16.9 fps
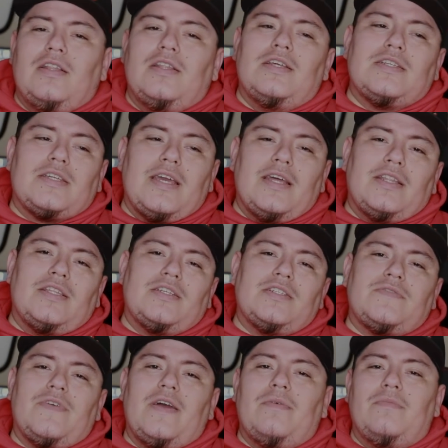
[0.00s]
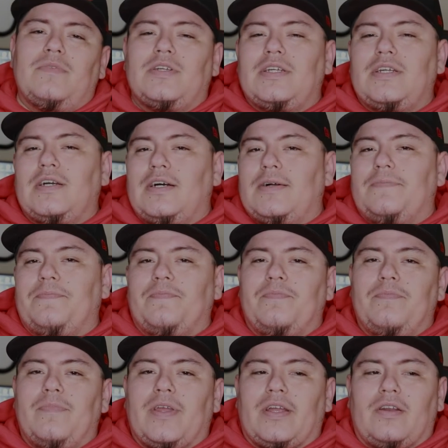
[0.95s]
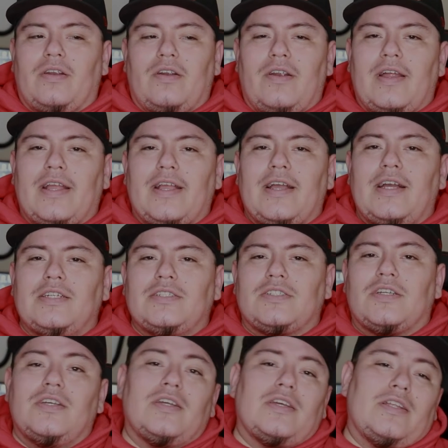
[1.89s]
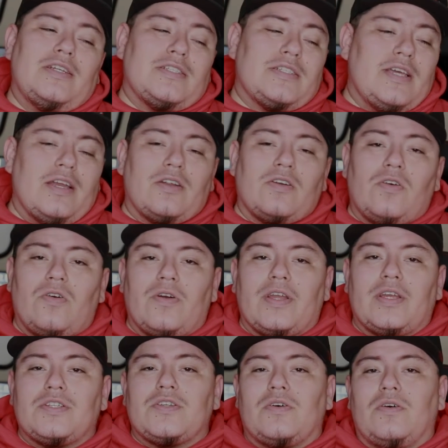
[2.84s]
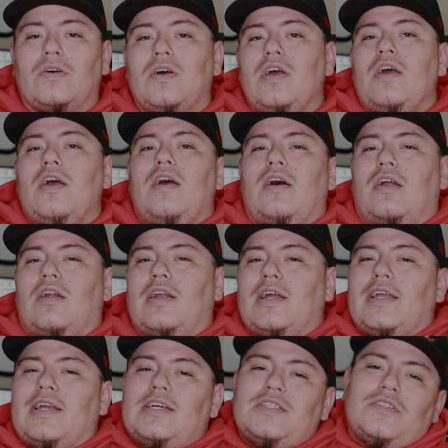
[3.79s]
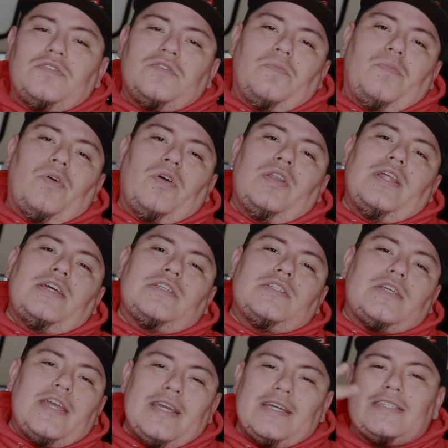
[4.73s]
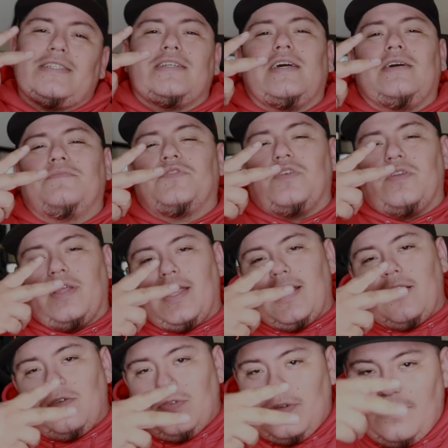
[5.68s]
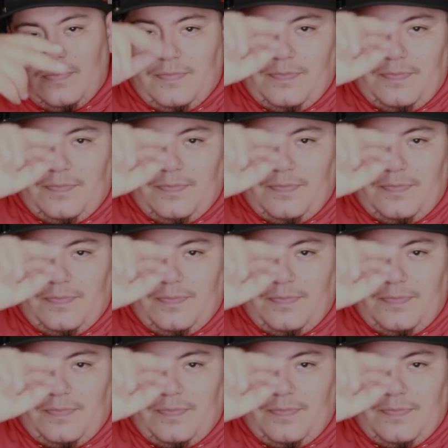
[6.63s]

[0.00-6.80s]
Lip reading: Let's get this family bigger. All right, guys, let's get growing. So, all right, guys, this is your boy Lace Kicks. I'm tuning out.